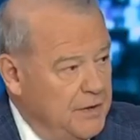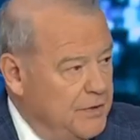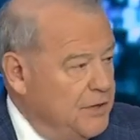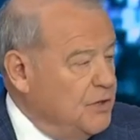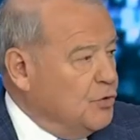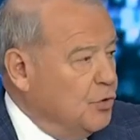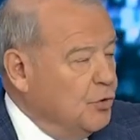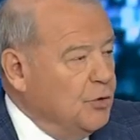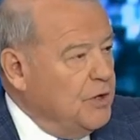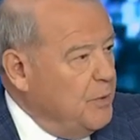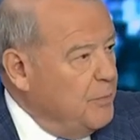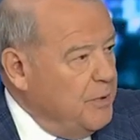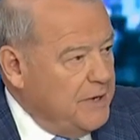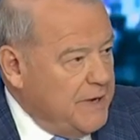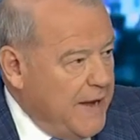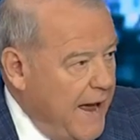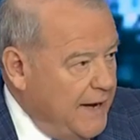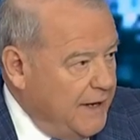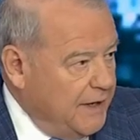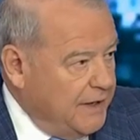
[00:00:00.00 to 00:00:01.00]
that's already
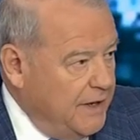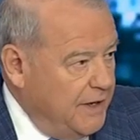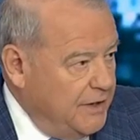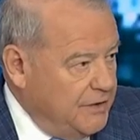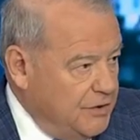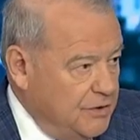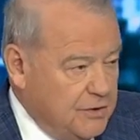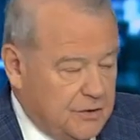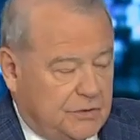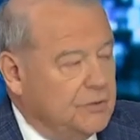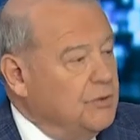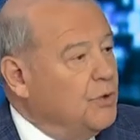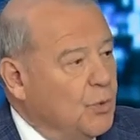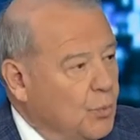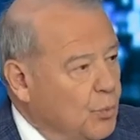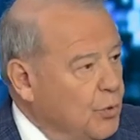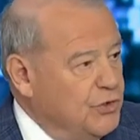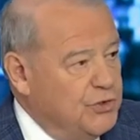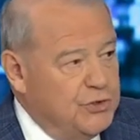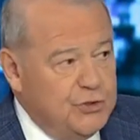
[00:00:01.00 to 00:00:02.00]
been allocated,
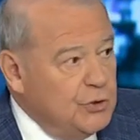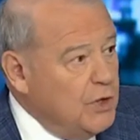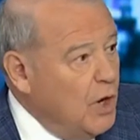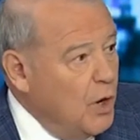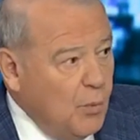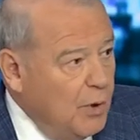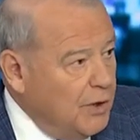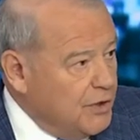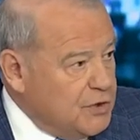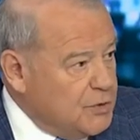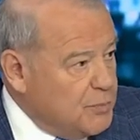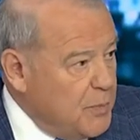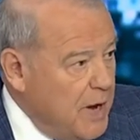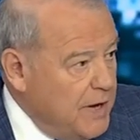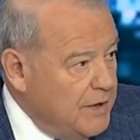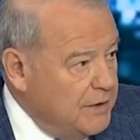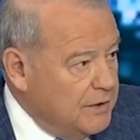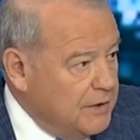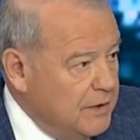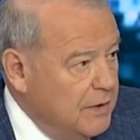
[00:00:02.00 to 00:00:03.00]
which you don't want to
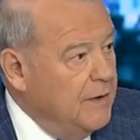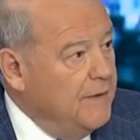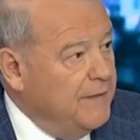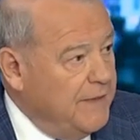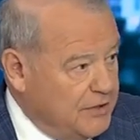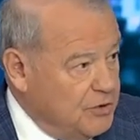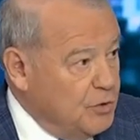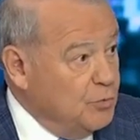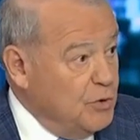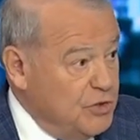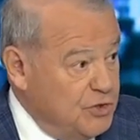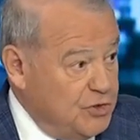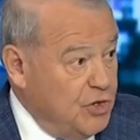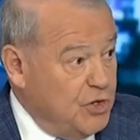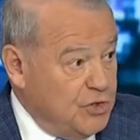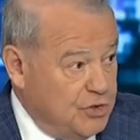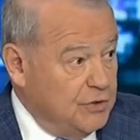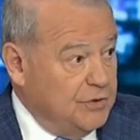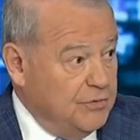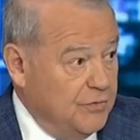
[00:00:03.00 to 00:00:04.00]
spend. That's a
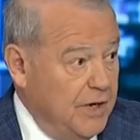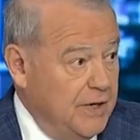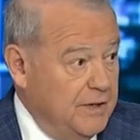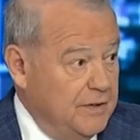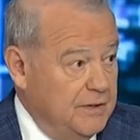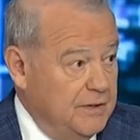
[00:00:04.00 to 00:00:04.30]
rescission, right?